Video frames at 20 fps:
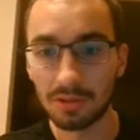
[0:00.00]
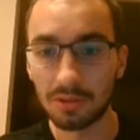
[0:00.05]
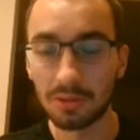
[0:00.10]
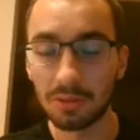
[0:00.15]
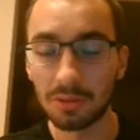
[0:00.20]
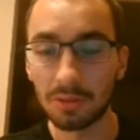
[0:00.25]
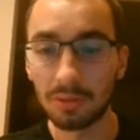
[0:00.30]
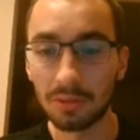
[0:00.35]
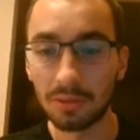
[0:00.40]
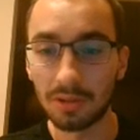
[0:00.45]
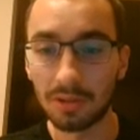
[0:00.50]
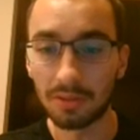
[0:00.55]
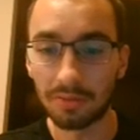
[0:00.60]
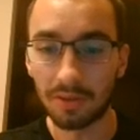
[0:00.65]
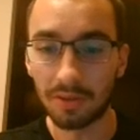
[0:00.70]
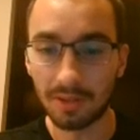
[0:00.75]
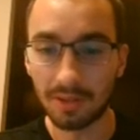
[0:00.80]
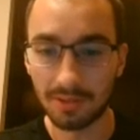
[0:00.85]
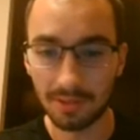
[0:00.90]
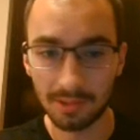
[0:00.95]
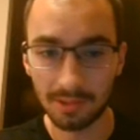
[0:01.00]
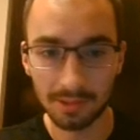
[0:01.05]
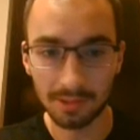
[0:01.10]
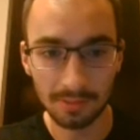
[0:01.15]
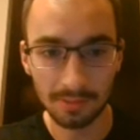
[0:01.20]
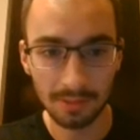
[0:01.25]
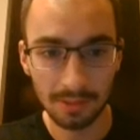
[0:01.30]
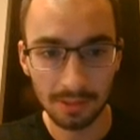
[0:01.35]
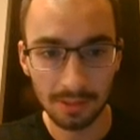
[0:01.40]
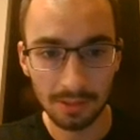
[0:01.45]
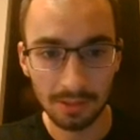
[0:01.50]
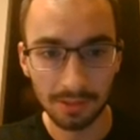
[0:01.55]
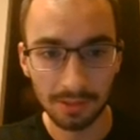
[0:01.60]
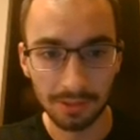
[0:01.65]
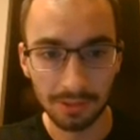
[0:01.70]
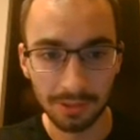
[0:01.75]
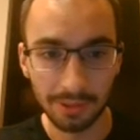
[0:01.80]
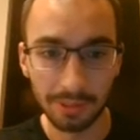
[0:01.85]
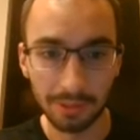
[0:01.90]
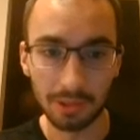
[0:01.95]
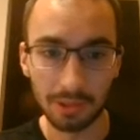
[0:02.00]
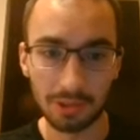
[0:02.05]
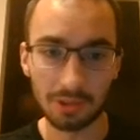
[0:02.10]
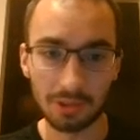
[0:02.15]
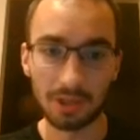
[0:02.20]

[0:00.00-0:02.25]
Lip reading: to the fossil you are